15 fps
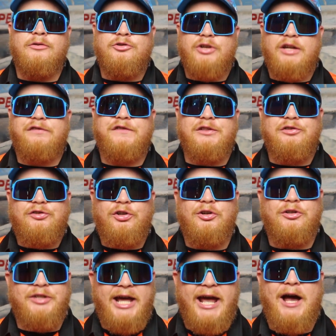Justin
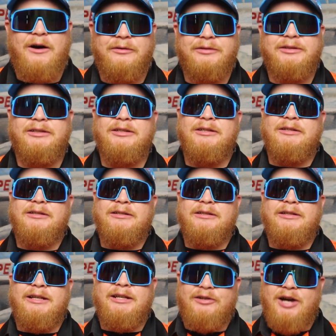took down
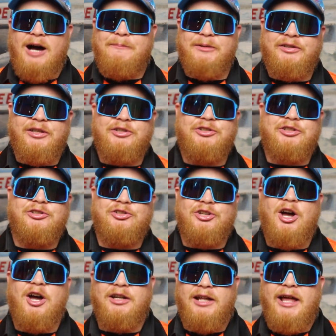in competition
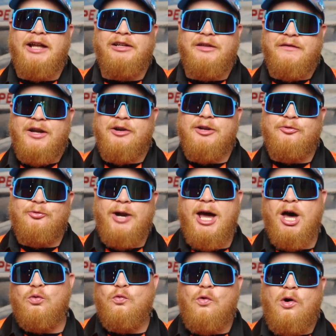Sean Langdon there in
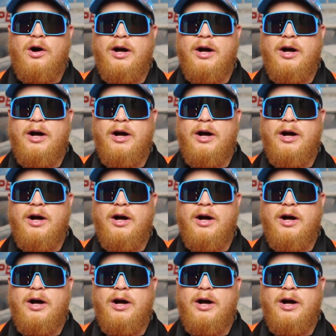round